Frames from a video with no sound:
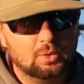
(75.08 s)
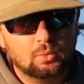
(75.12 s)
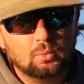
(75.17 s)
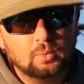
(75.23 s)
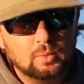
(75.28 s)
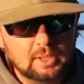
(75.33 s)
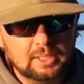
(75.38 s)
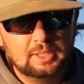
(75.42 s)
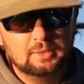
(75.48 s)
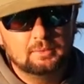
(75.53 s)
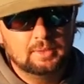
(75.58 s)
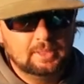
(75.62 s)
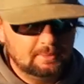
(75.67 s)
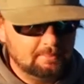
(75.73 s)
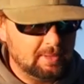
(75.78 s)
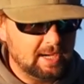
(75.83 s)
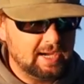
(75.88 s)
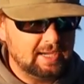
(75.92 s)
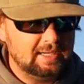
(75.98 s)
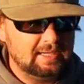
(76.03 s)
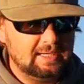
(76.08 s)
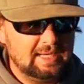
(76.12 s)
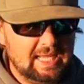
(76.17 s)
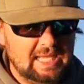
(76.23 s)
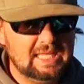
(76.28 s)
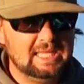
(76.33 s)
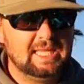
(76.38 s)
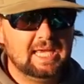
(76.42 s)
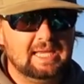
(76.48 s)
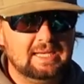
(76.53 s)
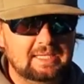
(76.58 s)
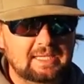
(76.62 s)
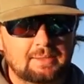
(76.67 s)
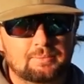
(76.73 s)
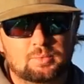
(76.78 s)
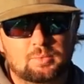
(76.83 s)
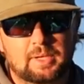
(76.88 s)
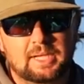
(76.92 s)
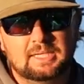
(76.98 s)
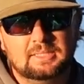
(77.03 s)
to really, really bite it in that
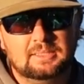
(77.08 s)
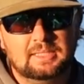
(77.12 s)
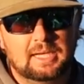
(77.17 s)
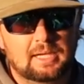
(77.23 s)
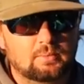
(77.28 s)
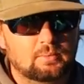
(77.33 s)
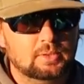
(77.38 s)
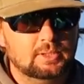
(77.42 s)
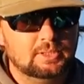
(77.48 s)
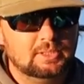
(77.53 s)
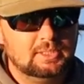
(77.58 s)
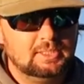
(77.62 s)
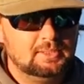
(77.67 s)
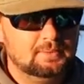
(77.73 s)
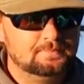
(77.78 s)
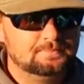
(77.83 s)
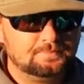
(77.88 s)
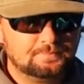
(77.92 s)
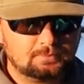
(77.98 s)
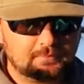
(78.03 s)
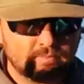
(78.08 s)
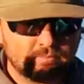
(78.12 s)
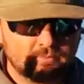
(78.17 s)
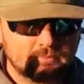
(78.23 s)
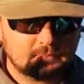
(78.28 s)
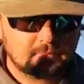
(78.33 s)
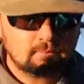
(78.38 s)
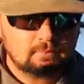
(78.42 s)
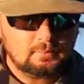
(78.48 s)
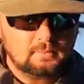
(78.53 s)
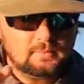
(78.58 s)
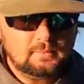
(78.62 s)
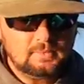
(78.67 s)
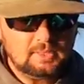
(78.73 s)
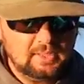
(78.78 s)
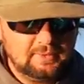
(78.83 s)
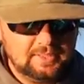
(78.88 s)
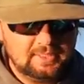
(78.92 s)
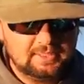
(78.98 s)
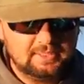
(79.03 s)
depth range that it runs in.
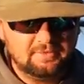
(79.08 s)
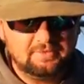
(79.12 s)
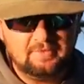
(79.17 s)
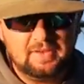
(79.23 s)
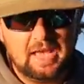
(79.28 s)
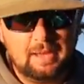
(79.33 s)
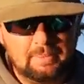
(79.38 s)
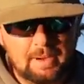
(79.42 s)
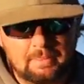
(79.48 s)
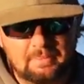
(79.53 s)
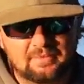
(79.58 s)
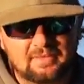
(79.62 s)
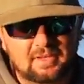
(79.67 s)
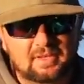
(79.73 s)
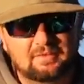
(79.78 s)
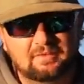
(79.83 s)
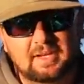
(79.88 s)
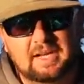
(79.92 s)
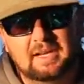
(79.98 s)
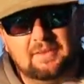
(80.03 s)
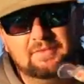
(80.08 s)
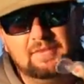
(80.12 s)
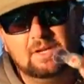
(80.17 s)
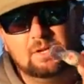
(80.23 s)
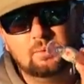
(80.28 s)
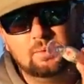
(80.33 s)
This is the Fat Papa 55, the